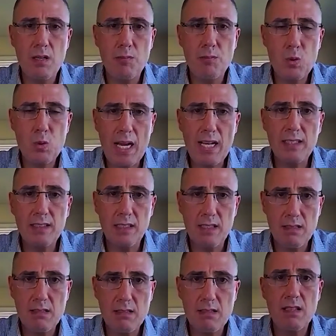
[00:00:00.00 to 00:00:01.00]

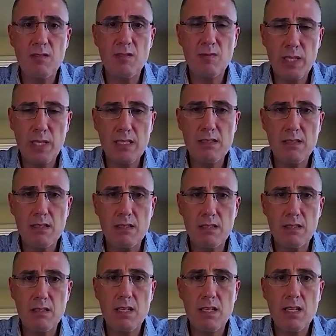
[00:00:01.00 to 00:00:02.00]
practice of
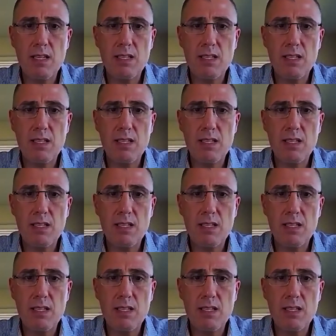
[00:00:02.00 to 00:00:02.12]
medicine